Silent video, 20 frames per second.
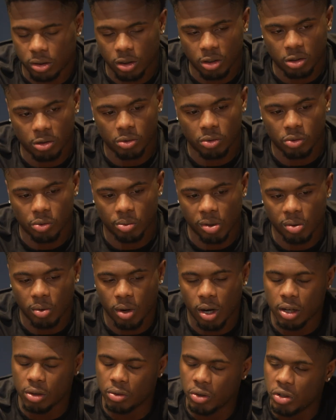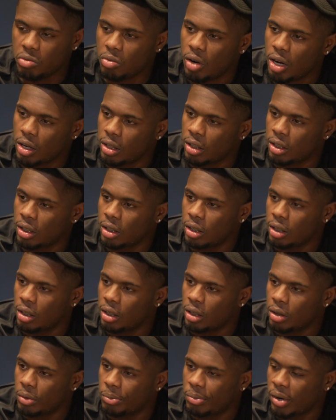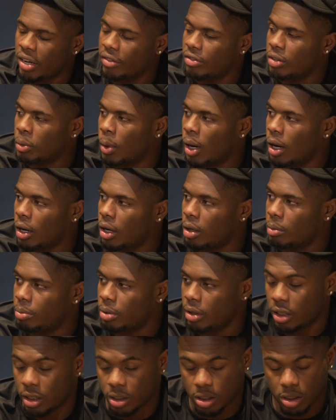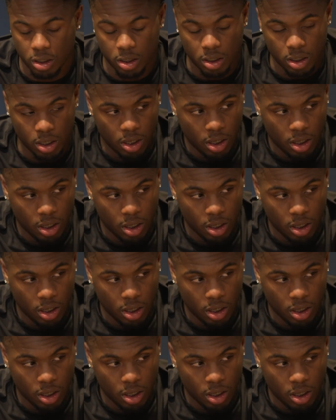So when you walk in the Bright football complex,